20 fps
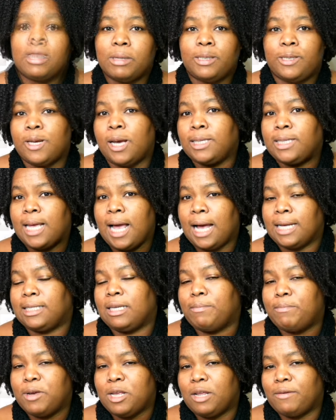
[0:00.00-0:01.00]
It just
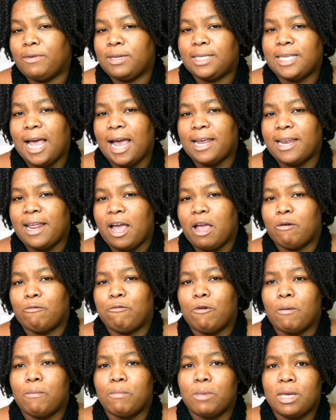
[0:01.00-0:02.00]
has a bit of a side eye
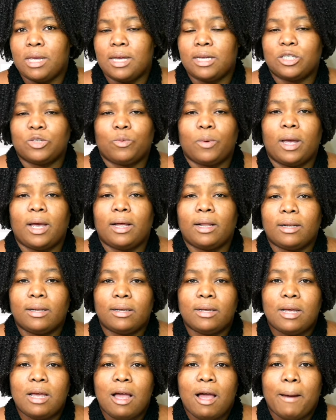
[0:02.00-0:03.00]
from me as
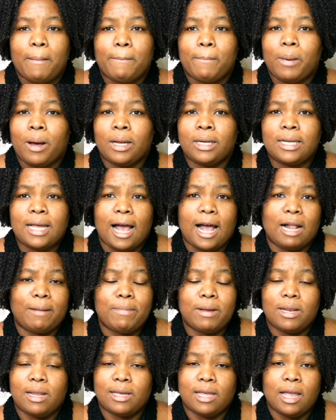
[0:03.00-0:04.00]
well. But
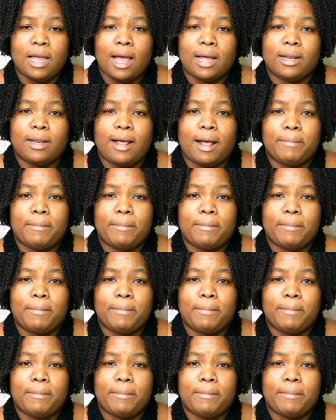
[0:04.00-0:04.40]
I'll be looking at it.